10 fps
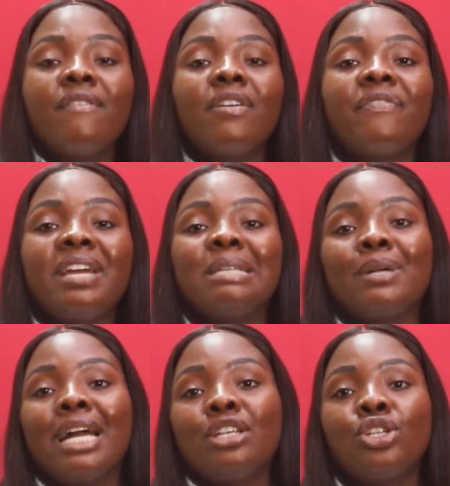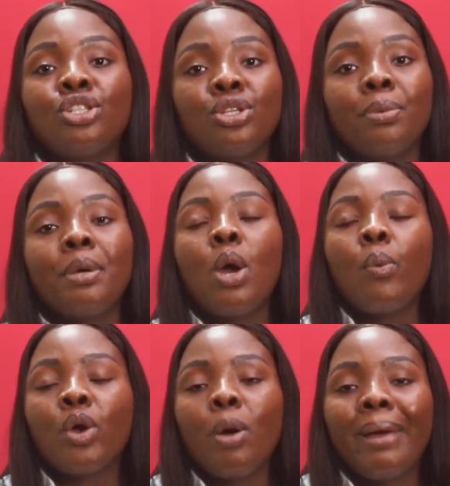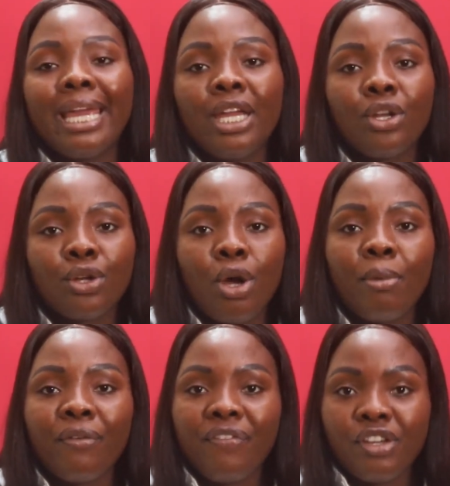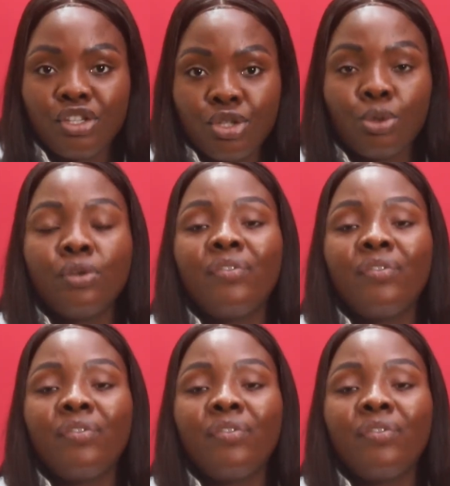For Facebook and YouTube, we go by e.com_official.